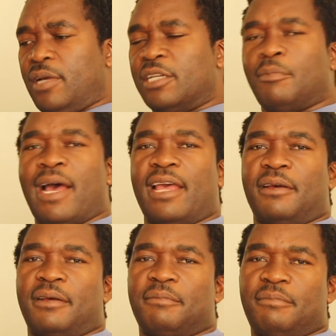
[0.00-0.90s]

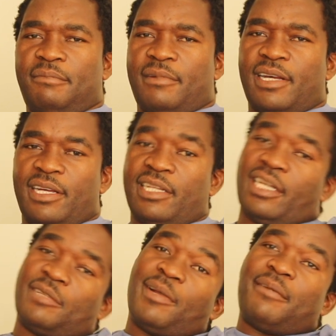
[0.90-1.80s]
Admire, uh,
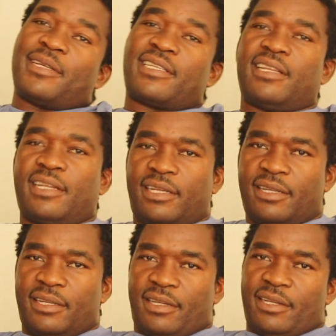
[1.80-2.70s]
Admire Masenda.
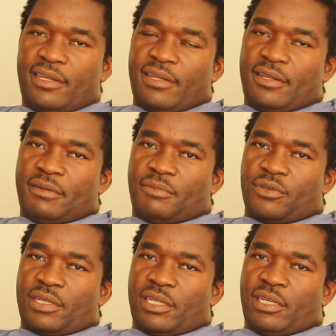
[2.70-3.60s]
Okay.
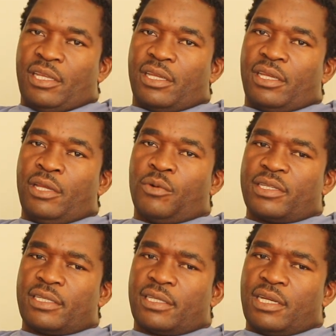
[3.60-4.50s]
Okay. He, he
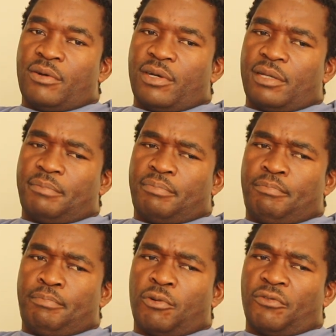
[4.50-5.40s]
was our
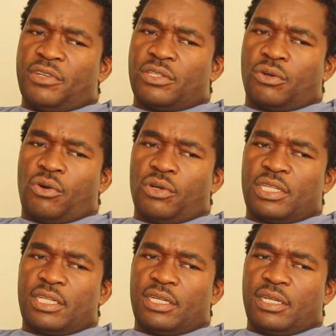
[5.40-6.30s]
provincial
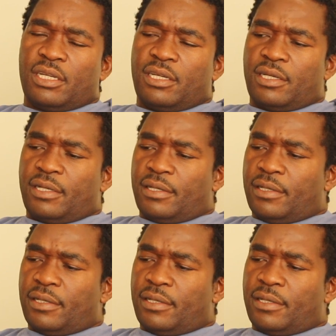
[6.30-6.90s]
coach uh,